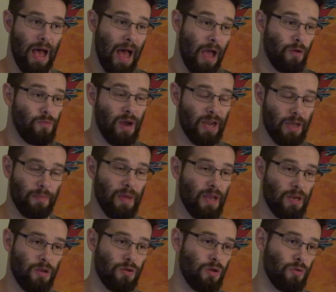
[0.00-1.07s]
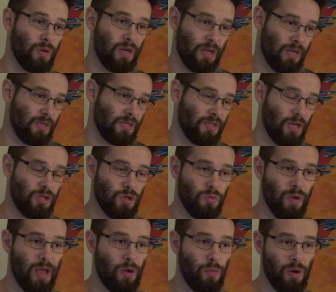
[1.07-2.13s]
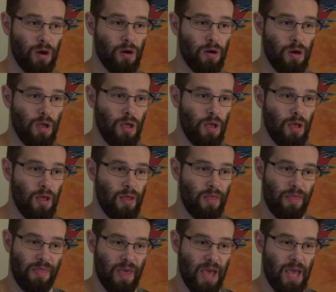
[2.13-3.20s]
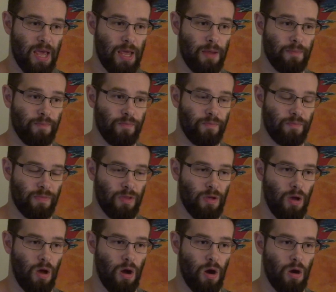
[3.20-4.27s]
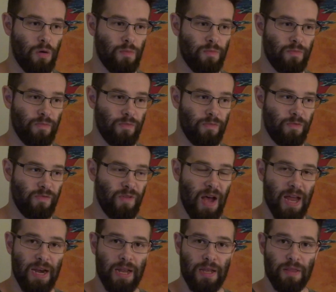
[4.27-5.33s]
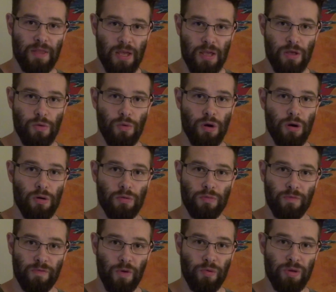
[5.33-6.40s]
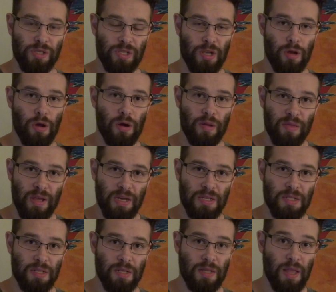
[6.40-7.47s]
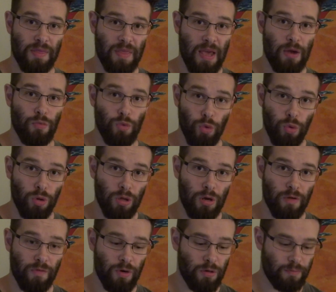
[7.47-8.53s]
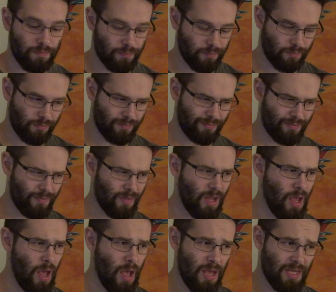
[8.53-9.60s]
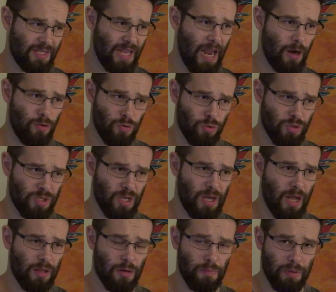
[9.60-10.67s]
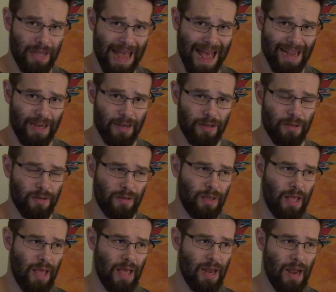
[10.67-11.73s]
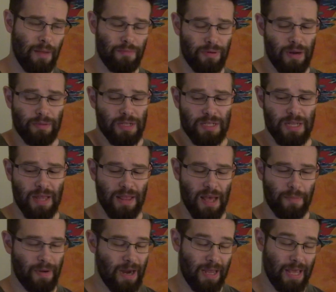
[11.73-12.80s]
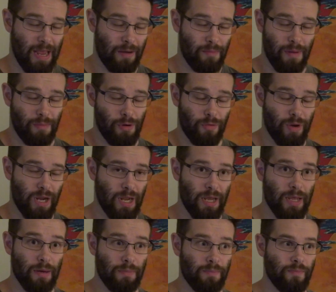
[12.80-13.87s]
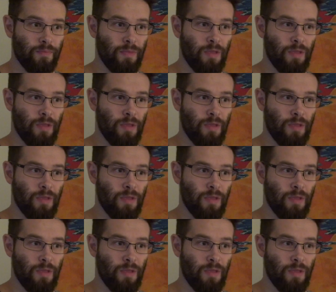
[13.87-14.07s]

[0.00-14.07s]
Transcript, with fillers: I recommend you do it in such a way where they are finding that you are focusing on things that they rule over. Saturn rules the color black, and I'm probably said that, but I can't remember reading it.